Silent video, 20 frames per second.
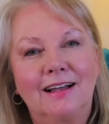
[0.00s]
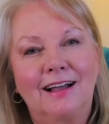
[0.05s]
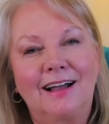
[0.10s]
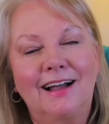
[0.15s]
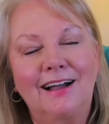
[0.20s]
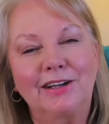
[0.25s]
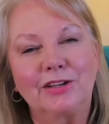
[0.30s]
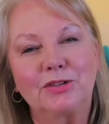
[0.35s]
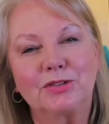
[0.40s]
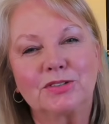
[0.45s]

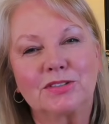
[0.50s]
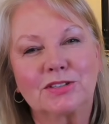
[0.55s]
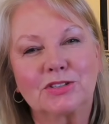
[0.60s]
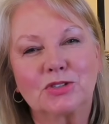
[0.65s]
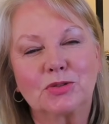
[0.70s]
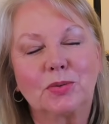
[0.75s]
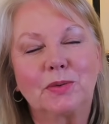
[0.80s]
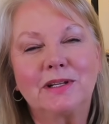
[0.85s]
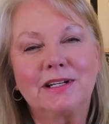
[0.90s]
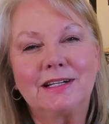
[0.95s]
I used the
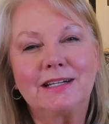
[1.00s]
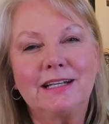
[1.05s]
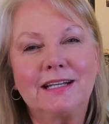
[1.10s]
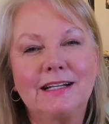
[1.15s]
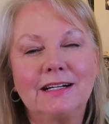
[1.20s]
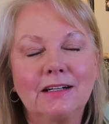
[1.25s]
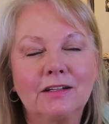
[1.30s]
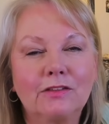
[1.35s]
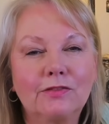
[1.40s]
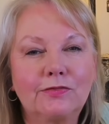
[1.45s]
twin
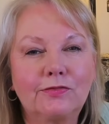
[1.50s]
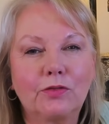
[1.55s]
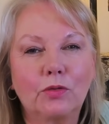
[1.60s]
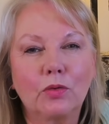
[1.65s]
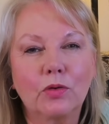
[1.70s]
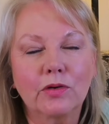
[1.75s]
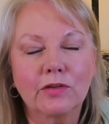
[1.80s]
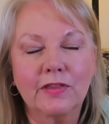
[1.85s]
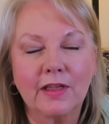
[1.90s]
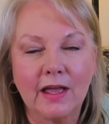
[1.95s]
needle
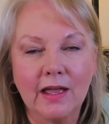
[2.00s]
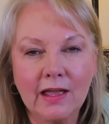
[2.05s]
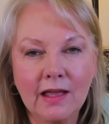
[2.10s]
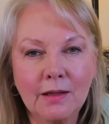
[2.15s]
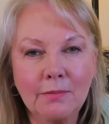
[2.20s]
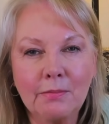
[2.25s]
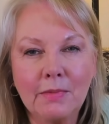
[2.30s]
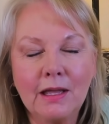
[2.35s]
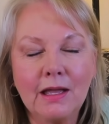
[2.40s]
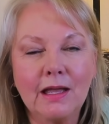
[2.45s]
for the
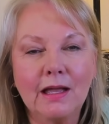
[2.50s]
hem